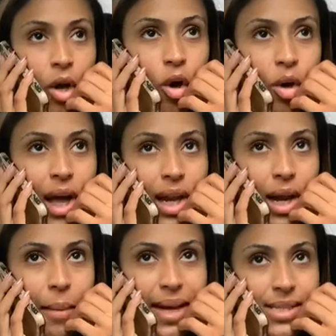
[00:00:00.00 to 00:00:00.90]

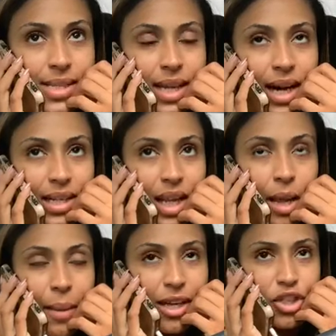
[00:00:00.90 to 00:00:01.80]
Konananamasikande
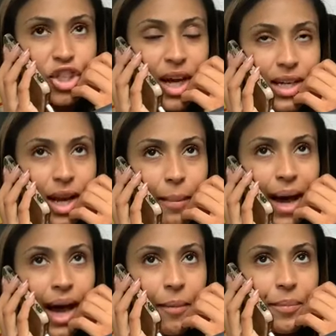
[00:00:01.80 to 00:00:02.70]
de
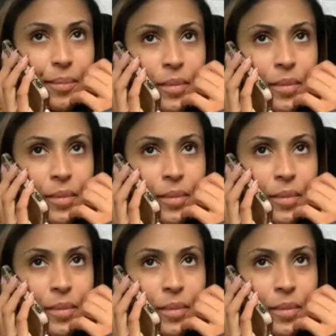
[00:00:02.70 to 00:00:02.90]
Bekshiandalabaha.